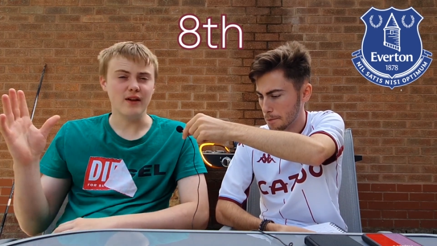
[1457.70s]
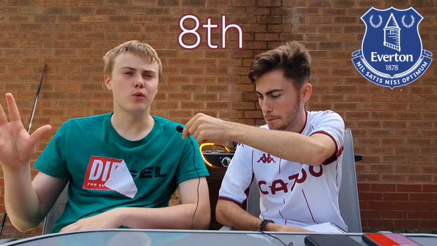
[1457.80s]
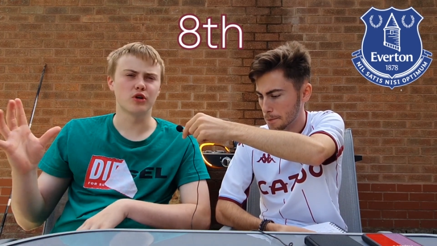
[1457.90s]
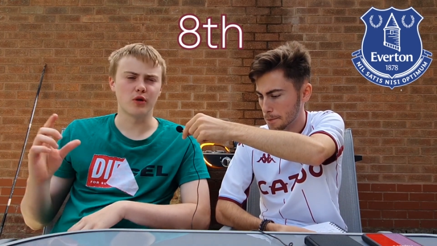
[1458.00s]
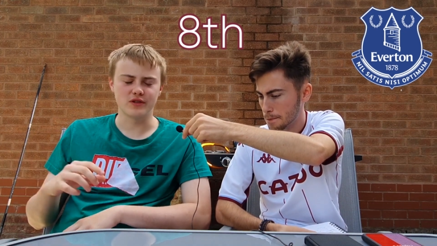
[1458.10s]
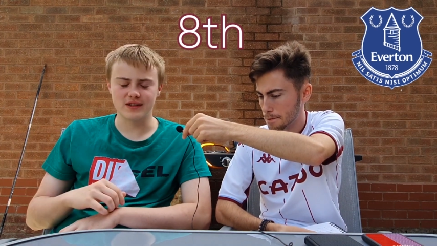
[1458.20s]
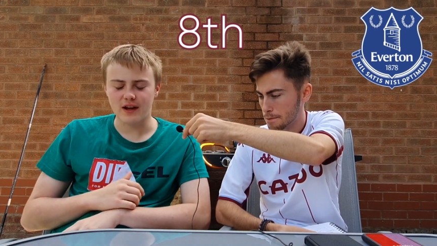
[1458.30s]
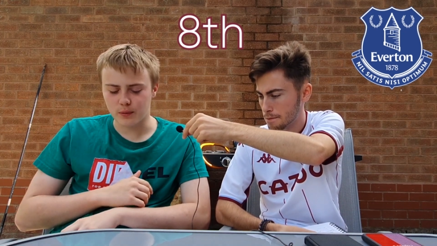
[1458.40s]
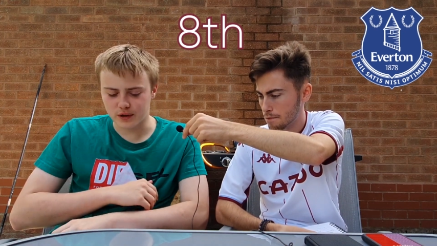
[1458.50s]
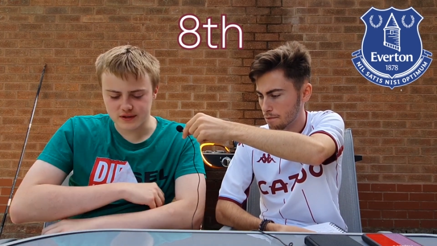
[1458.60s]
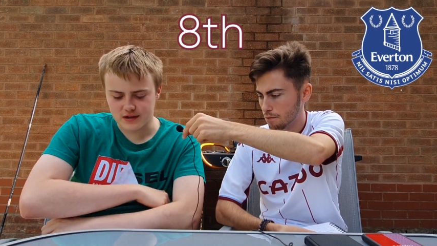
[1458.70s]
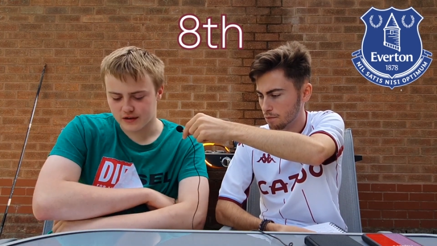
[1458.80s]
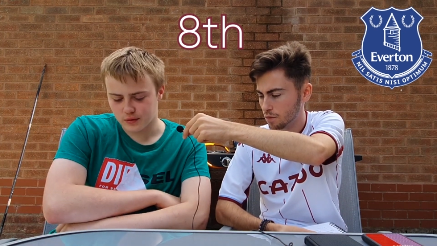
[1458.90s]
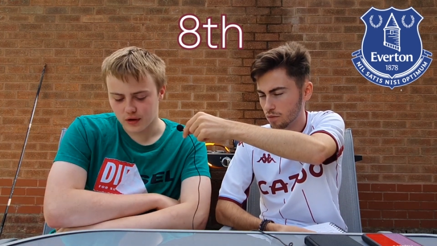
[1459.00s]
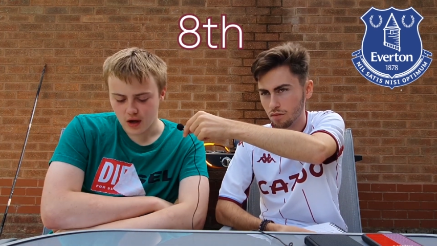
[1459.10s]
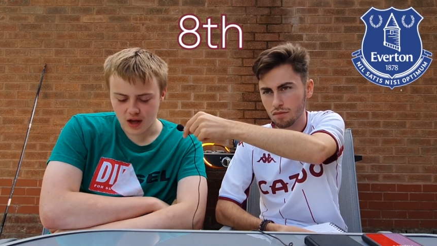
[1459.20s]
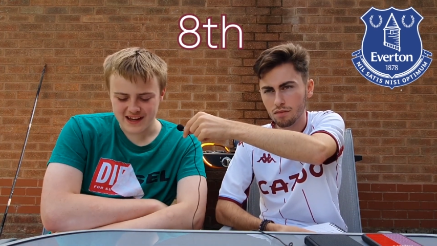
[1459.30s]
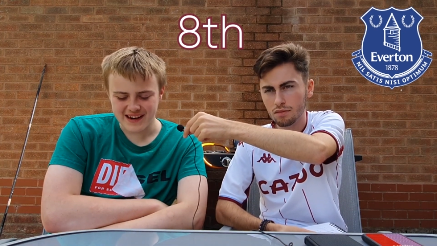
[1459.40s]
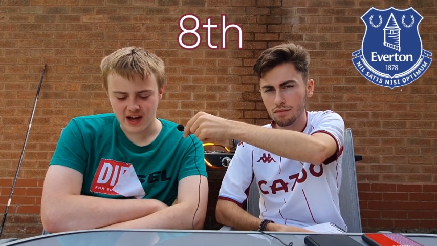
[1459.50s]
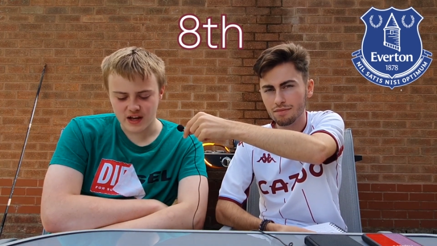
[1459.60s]
Speaker 1: We'll go on to that when we get to the next one.
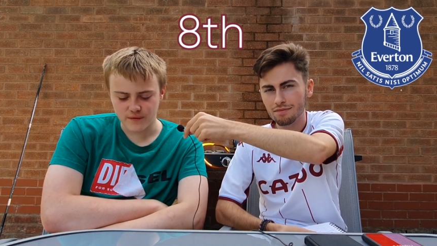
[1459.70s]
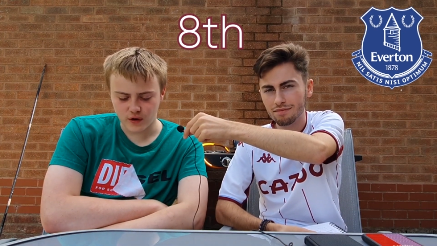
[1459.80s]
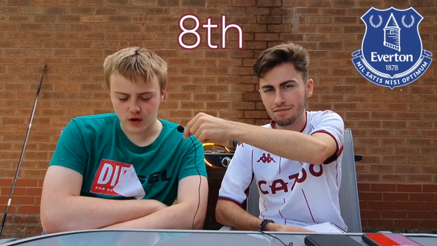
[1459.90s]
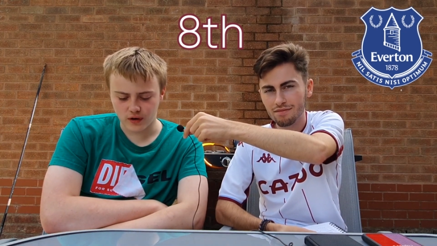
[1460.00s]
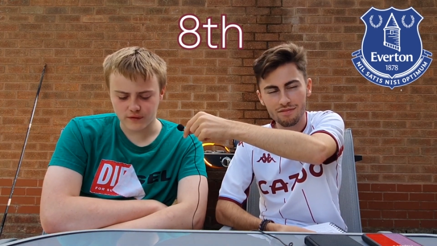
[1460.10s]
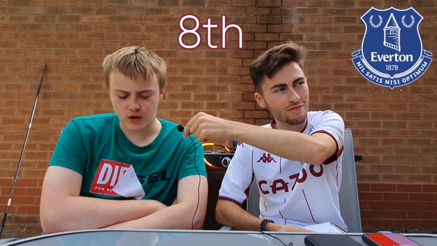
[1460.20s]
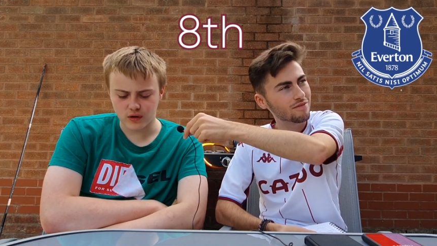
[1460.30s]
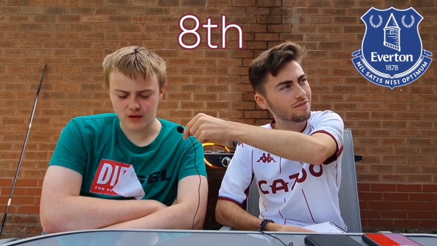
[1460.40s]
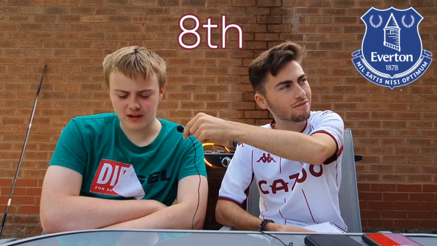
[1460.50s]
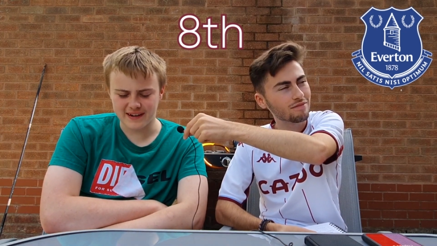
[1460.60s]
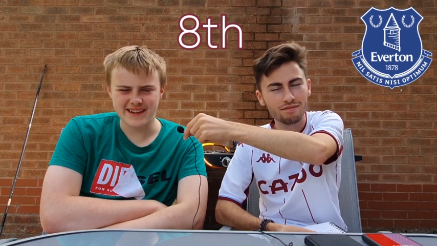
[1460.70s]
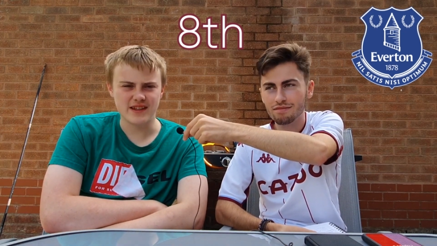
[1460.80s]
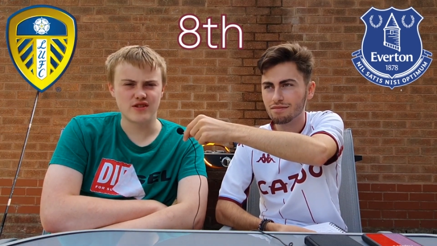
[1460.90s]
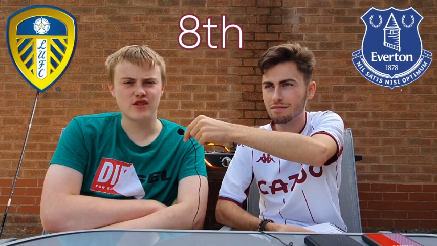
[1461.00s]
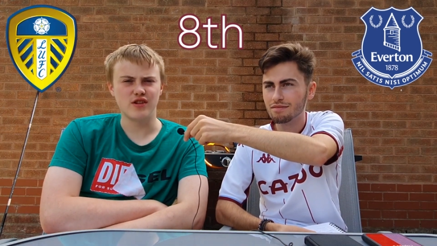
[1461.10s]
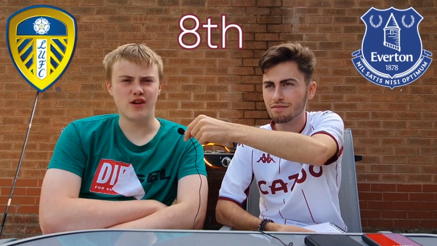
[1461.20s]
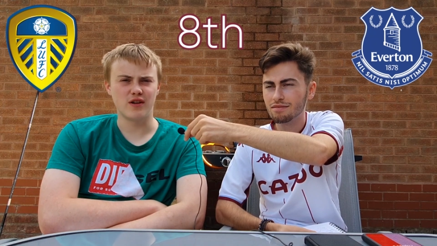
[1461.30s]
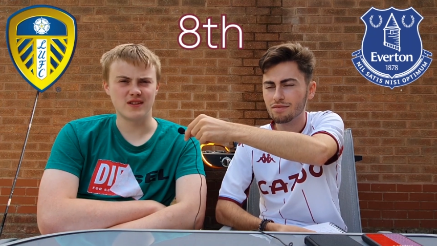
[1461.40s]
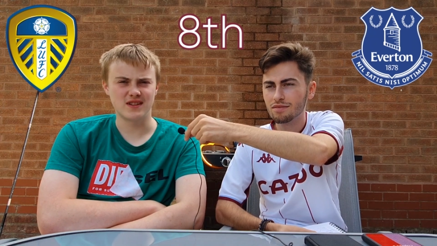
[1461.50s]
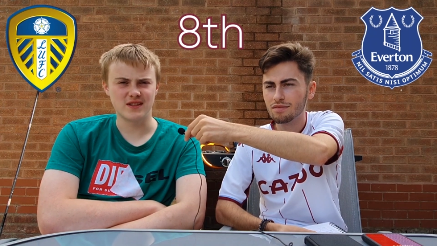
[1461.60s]
In 8th, I have gone Leeds
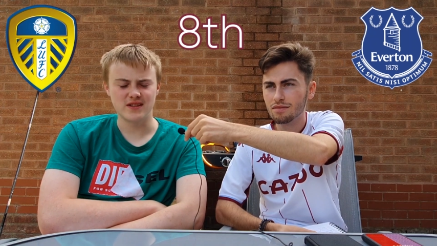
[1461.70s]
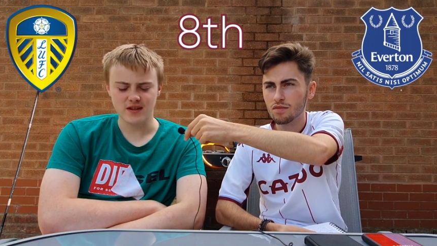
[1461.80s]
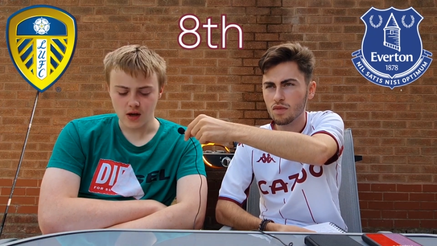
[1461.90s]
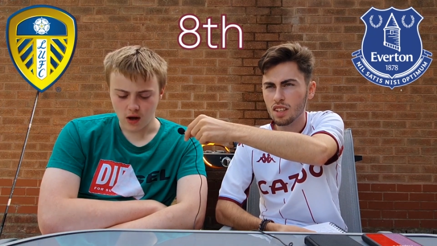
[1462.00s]
United.